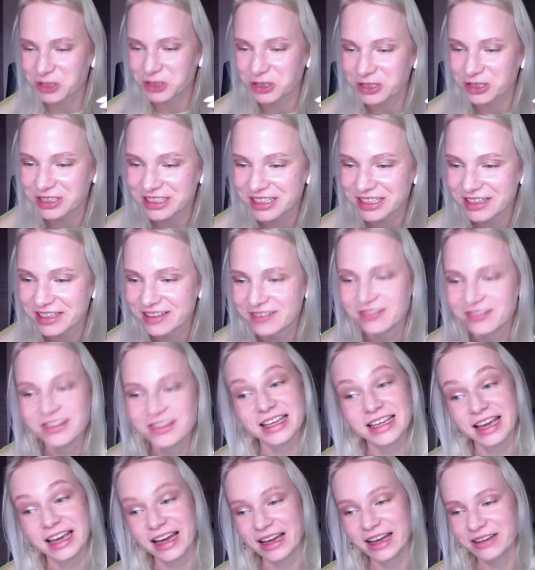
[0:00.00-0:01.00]
me shook.
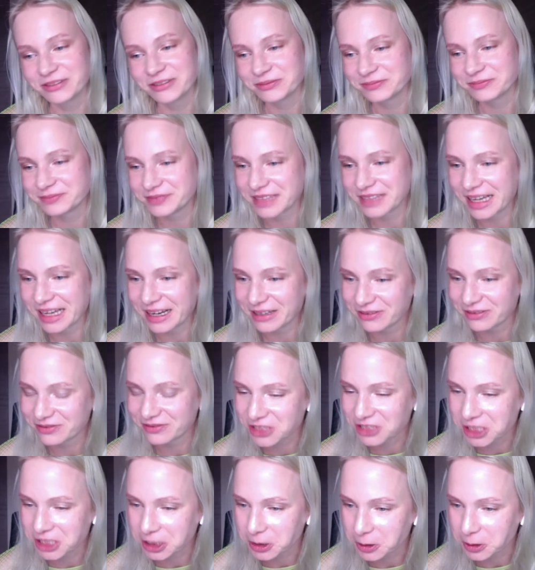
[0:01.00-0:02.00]
Yeah,
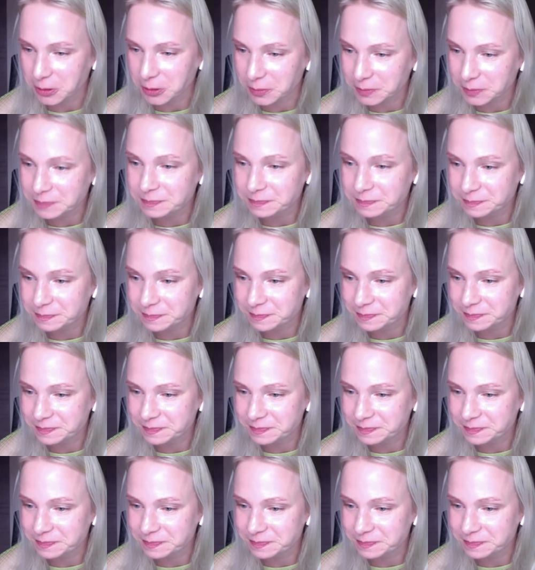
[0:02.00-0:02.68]
J-Hope.